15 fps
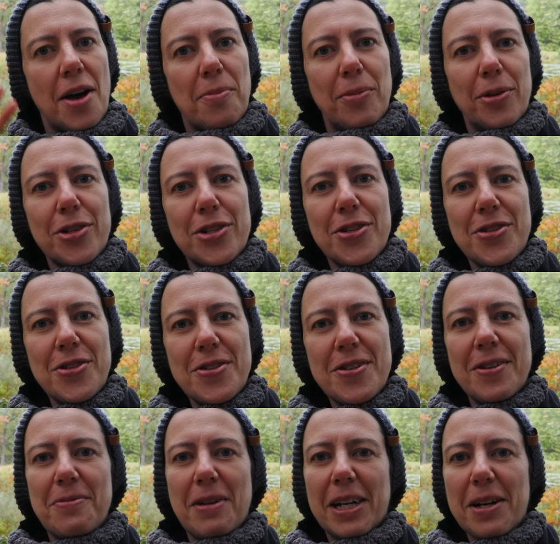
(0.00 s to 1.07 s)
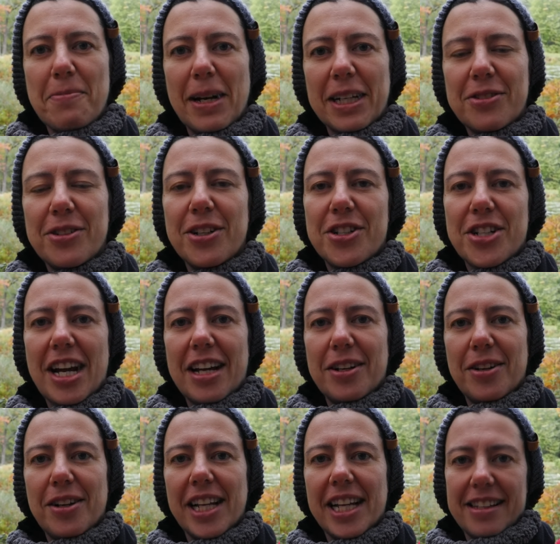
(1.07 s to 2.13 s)
Bonjour, welcome back to the
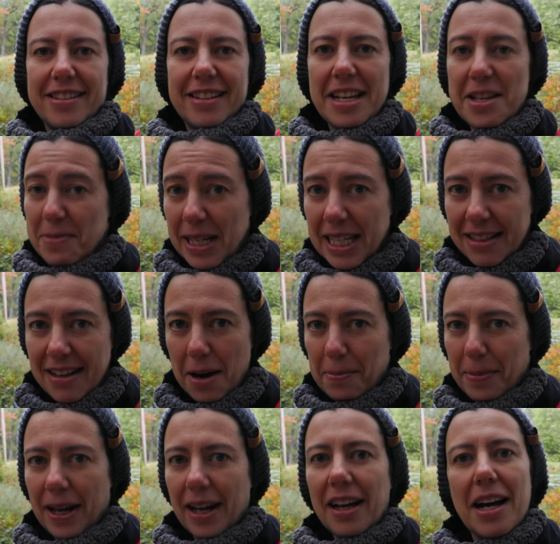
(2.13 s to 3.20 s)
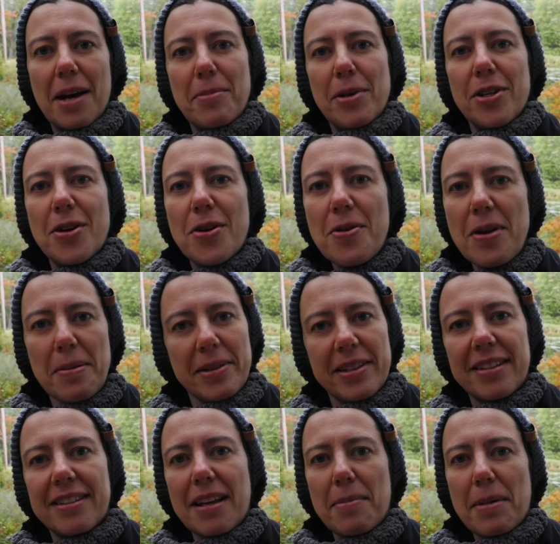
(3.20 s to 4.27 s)
channel. It's Émilie Talpin. I'm an OM
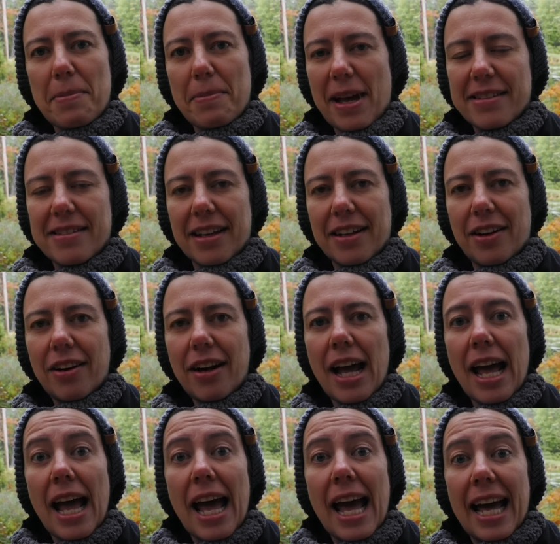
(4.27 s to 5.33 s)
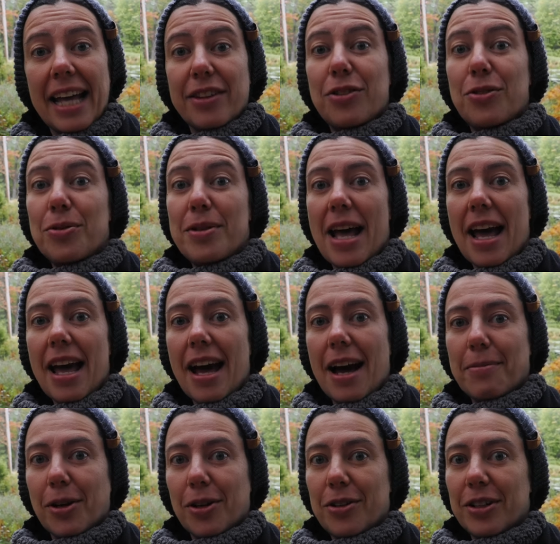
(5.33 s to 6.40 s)
System Ambassador, and today I'm
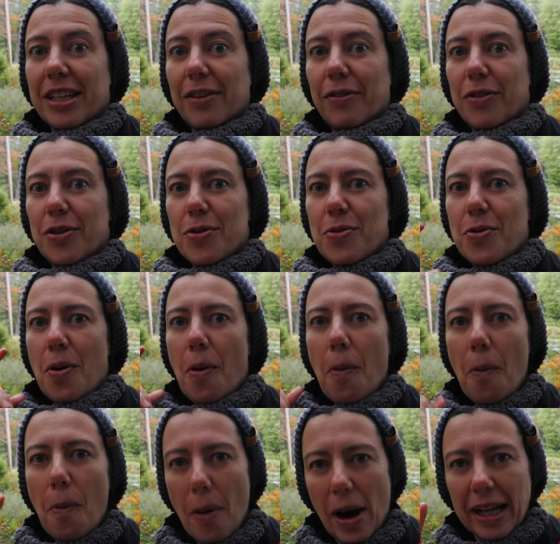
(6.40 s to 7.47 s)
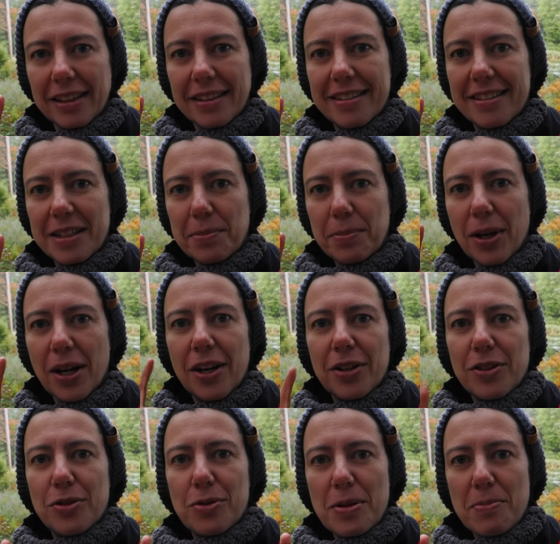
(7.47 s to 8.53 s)
going to give you one tip
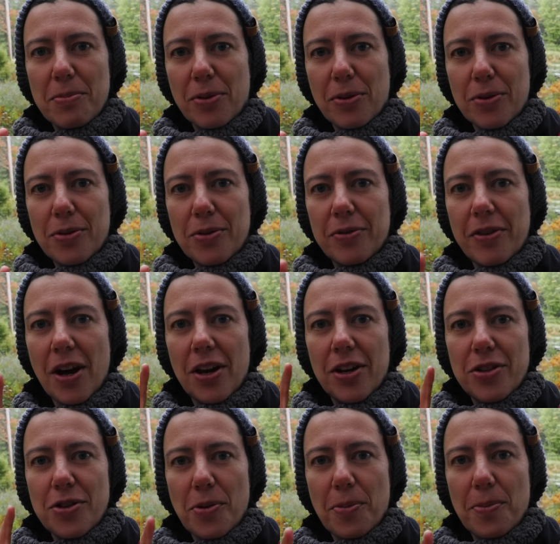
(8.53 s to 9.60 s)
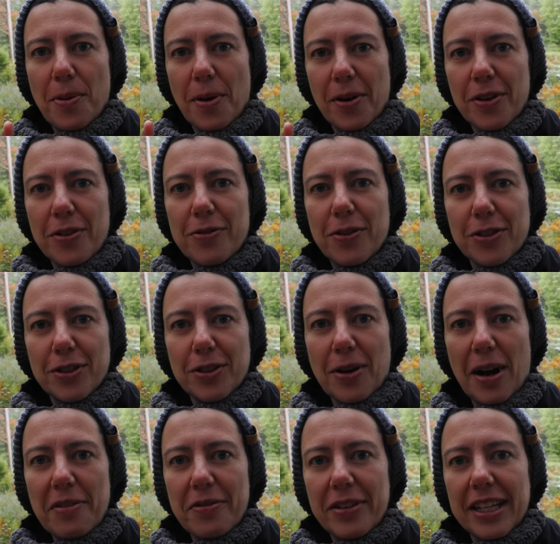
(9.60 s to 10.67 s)
to improve your bird
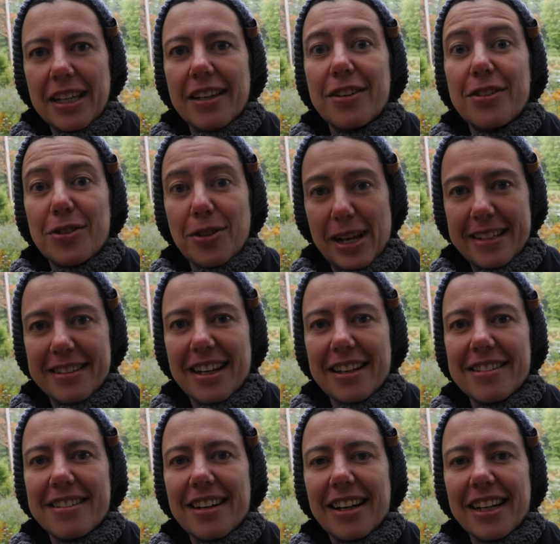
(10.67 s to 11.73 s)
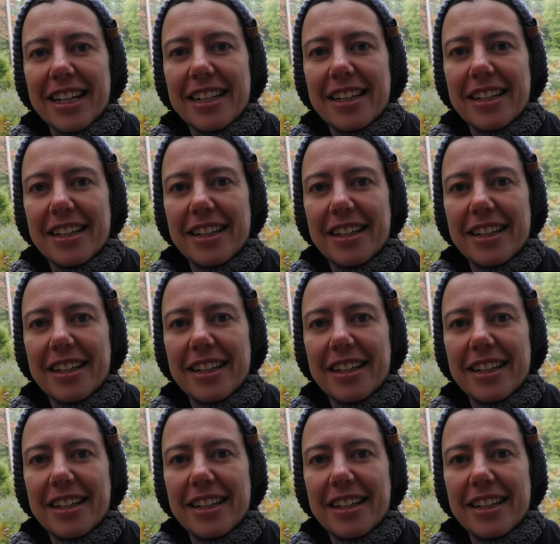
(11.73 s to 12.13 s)
photography. So let's get started.